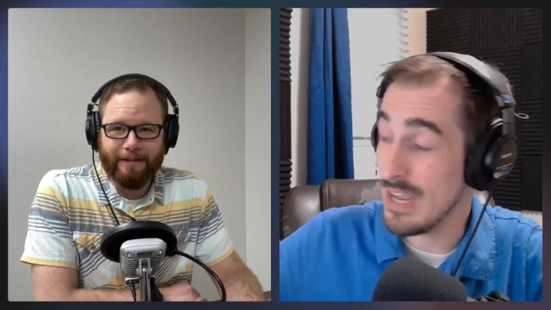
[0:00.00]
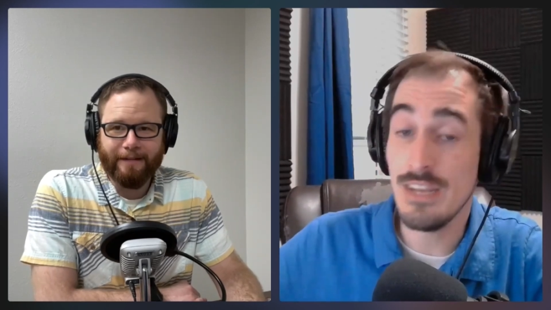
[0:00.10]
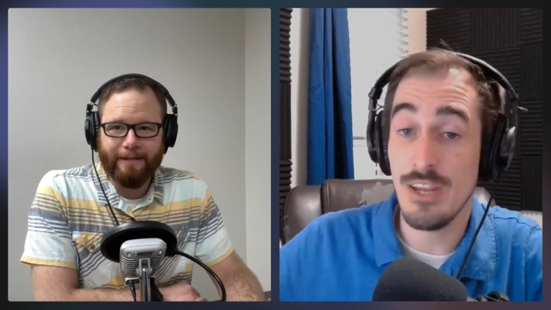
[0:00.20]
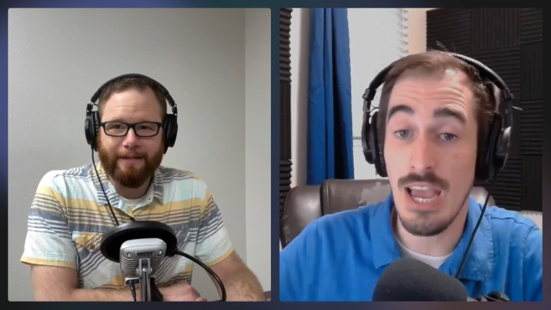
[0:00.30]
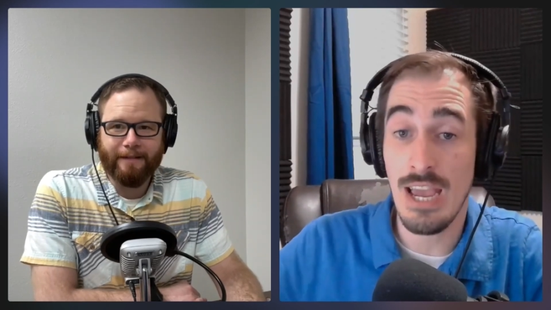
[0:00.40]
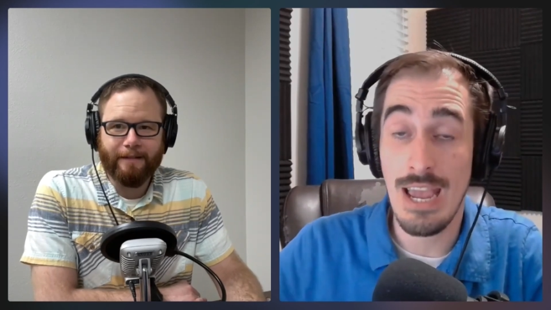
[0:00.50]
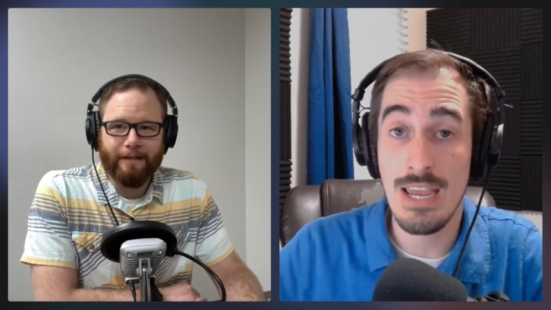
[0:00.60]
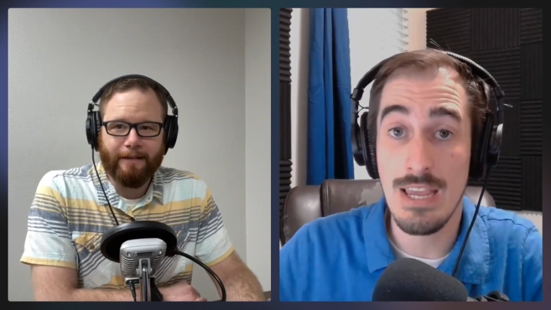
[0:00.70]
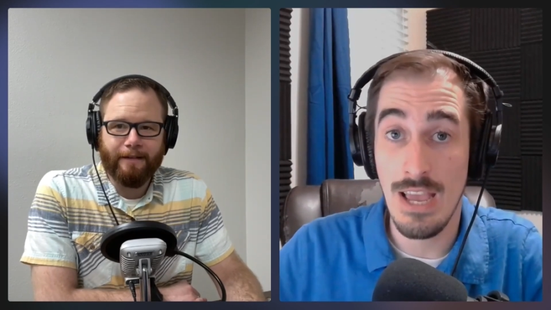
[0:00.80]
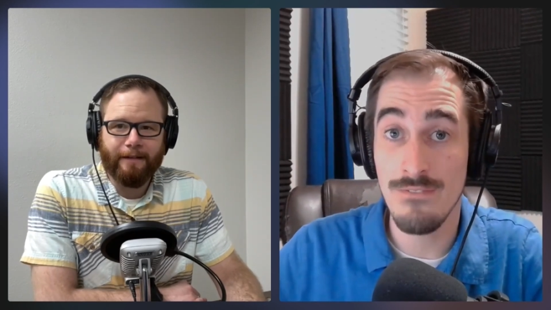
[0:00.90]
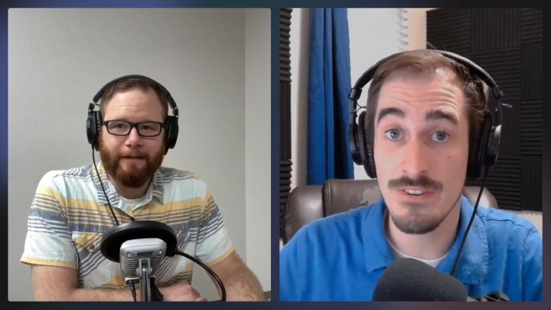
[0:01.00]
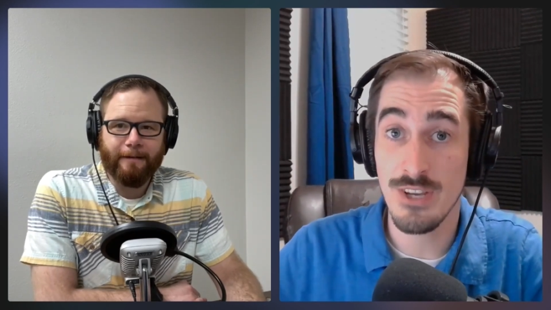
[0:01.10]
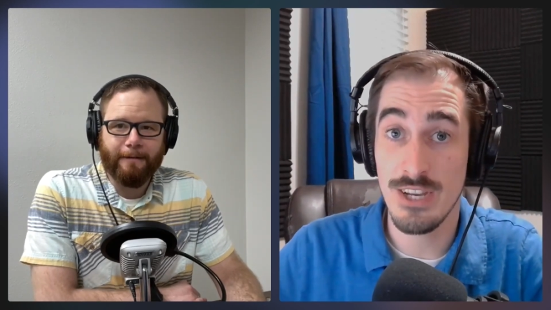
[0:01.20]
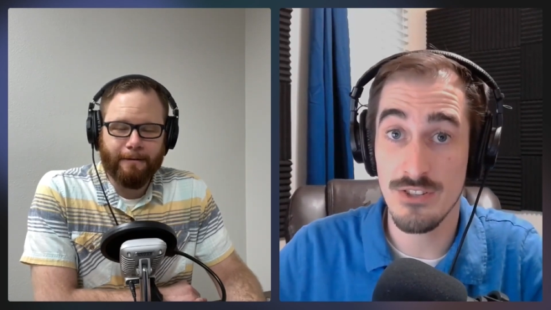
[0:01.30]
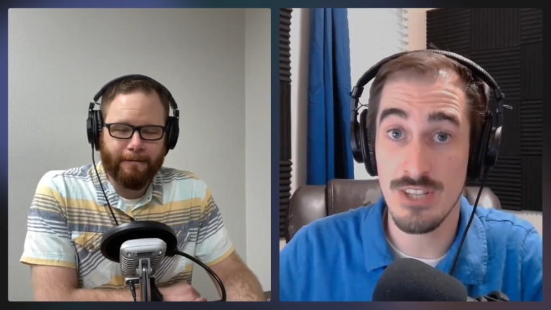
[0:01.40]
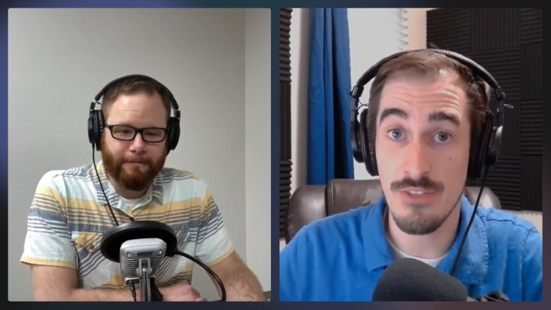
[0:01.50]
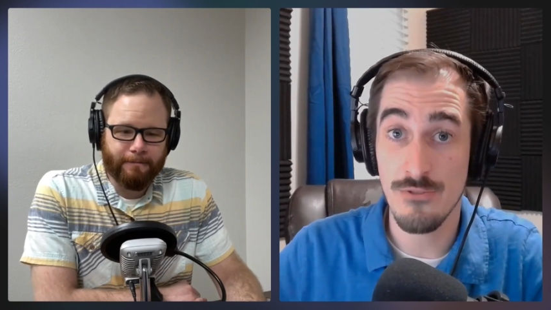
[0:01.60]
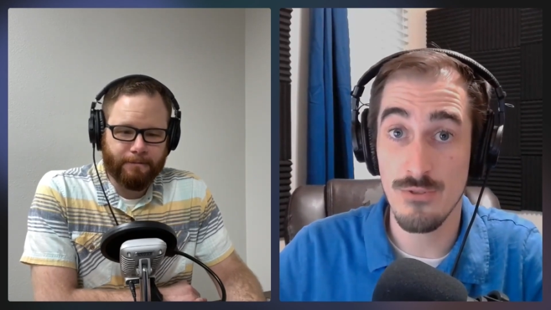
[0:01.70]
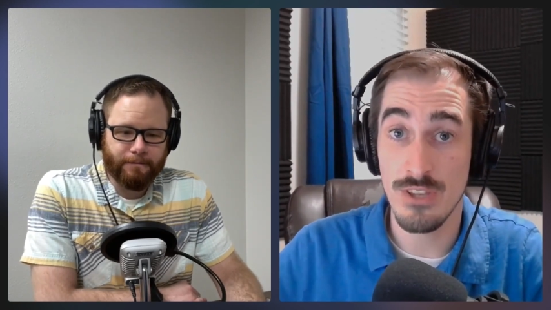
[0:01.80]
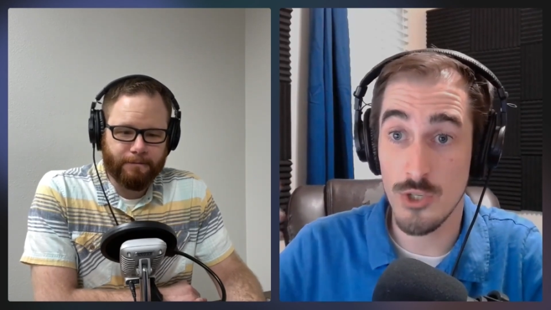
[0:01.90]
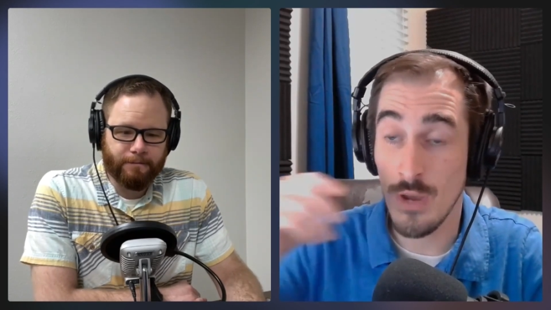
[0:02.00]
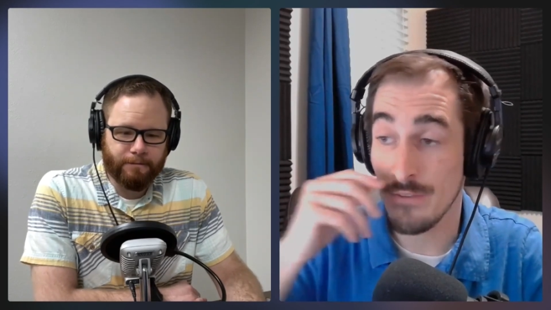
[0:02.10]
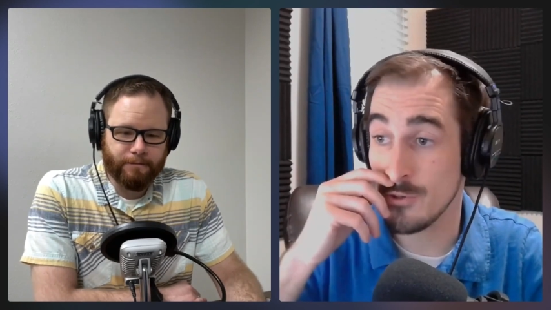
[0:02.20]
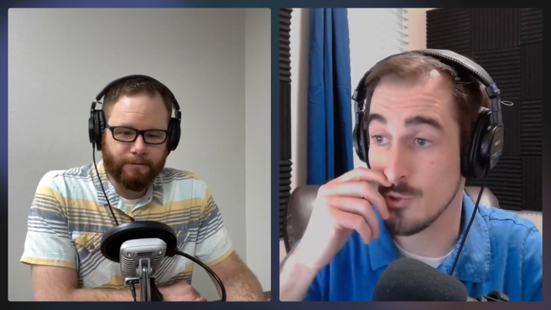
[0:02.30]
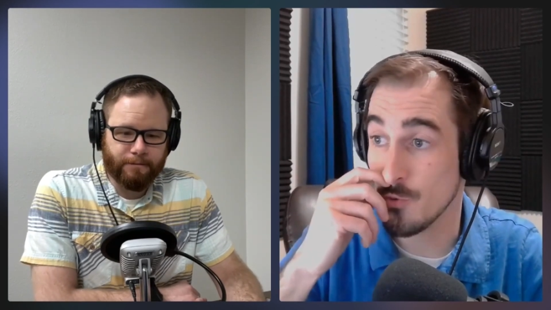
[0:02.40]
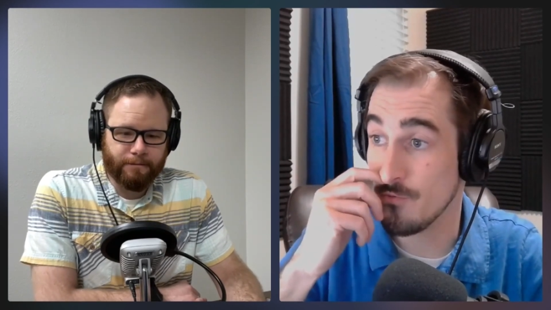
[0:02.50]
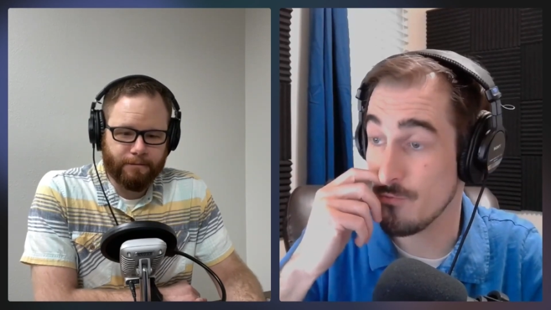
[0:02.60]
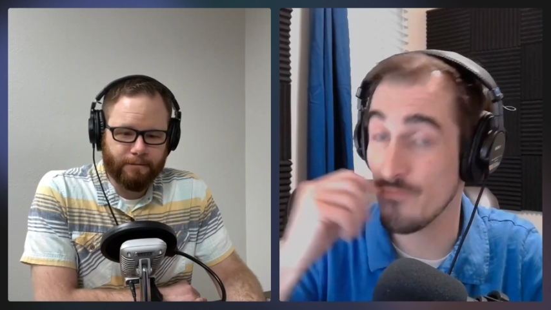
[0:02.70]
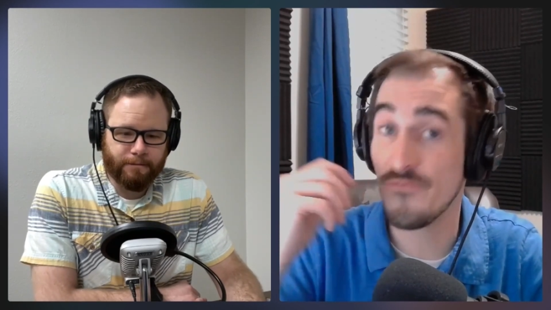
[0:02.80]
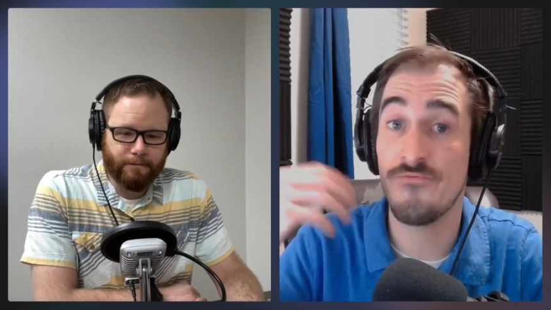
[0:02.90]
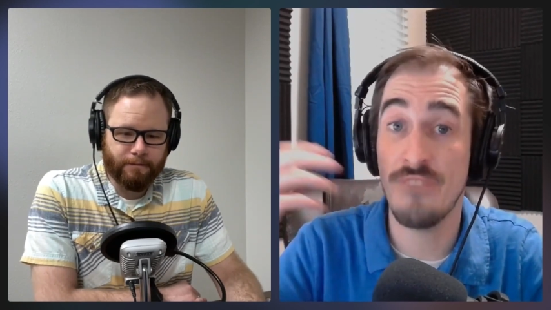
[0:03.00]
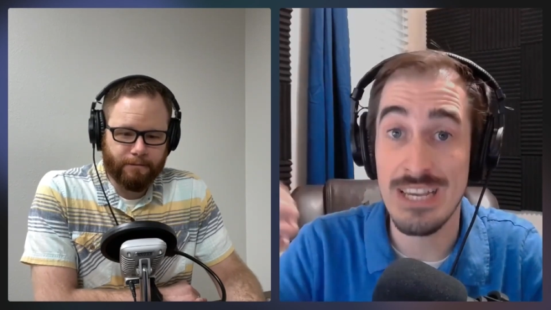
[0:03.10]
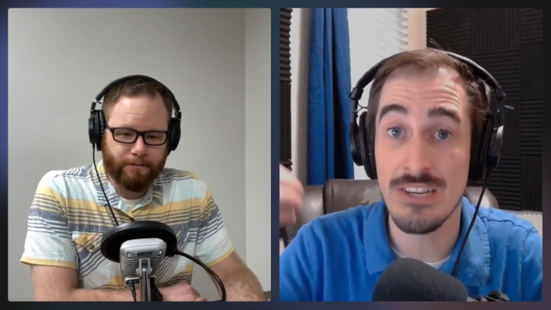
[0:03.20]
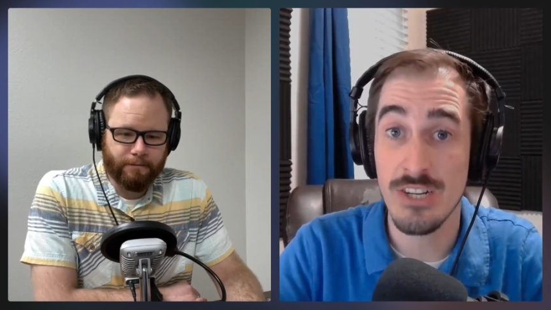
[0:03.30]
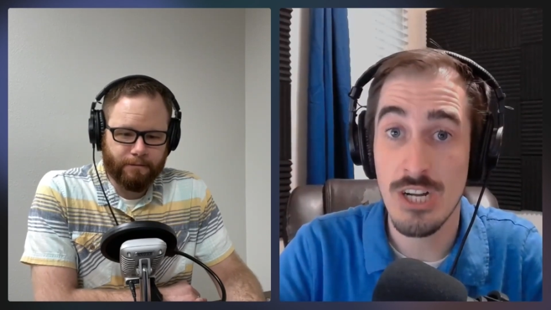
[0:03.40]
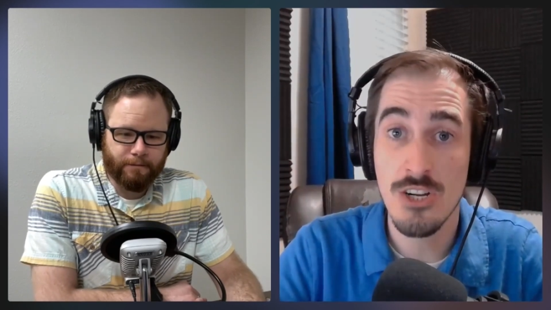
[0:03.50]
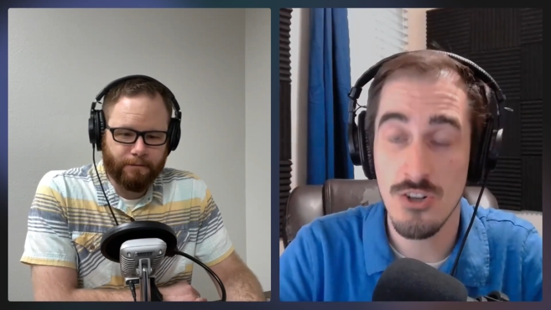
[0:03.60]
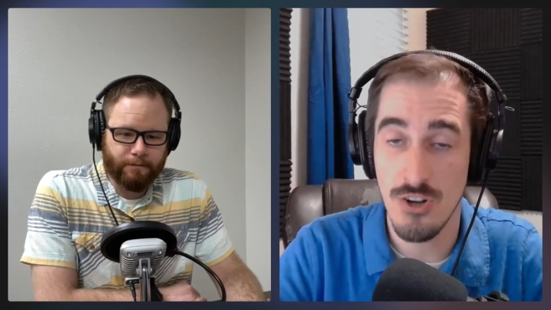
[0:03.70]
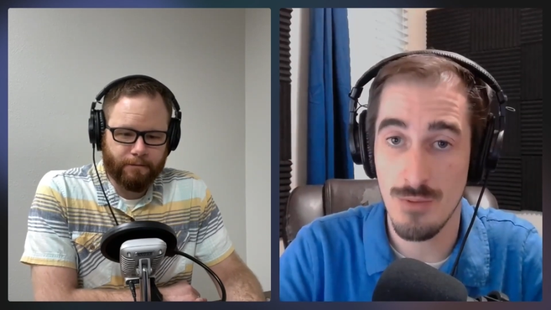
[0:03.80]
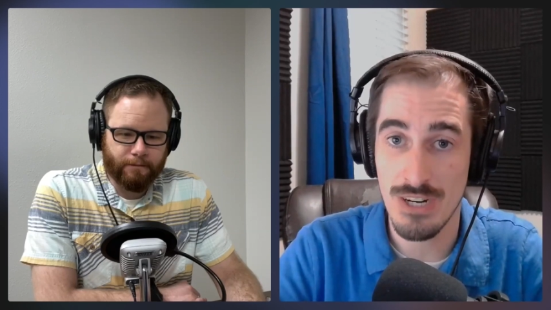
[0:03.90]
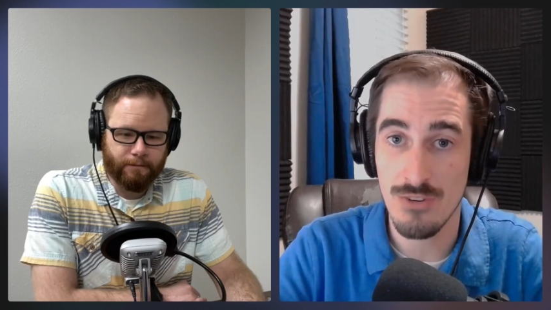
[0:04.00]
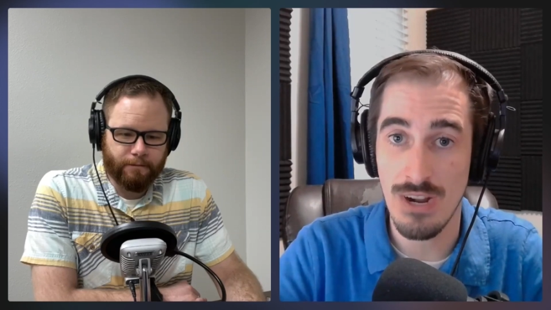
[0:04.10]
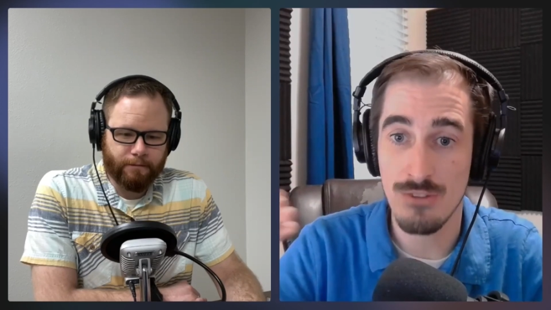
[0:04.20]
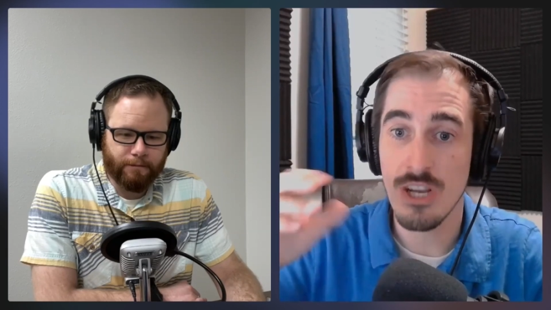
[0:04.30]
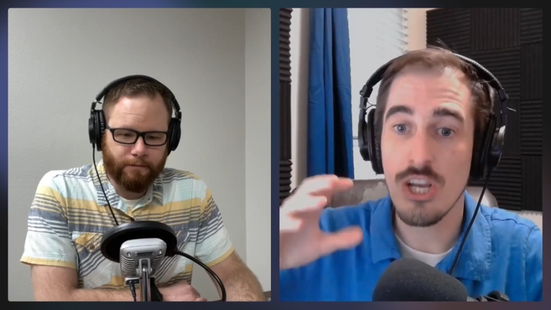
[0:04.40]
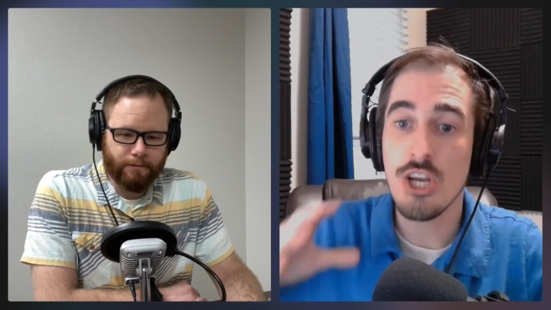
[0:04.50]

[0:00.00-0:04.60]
Speaker 1: he he emphasizes that through this. You have to fake common ground.